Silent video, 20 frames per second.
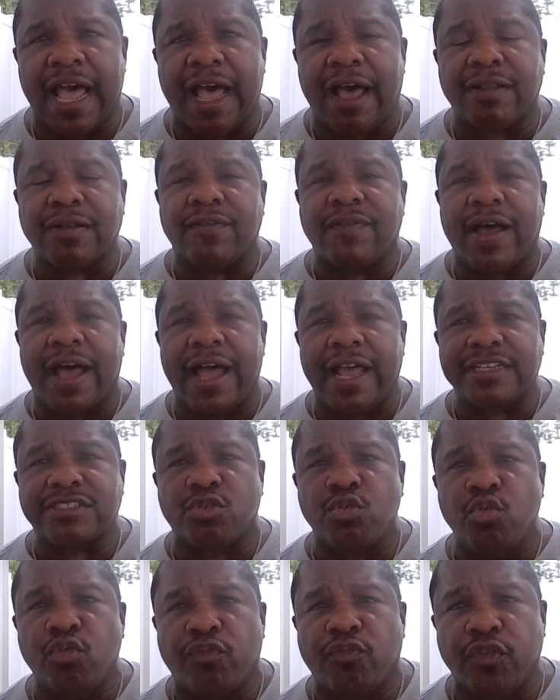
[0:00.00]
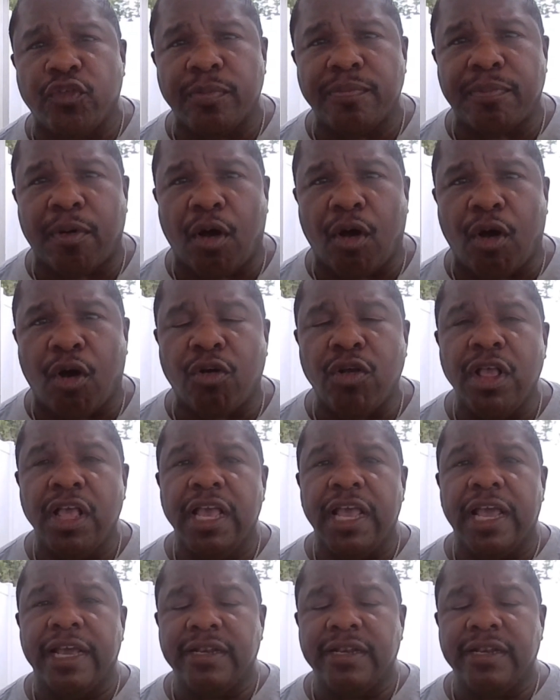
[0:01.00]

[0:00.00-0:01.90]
out of high school football